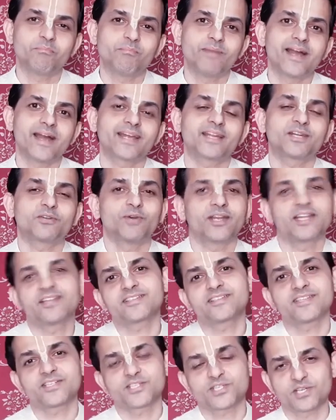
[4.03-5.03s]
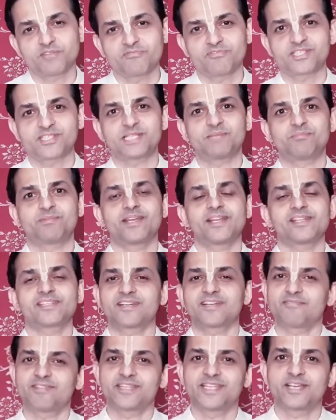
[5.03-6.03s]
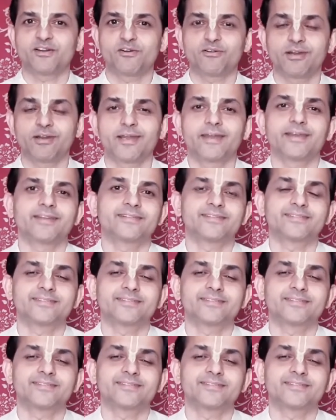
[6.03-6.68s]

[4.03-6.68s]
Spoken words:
back to another session of Wisdom Tales at Vedica Online.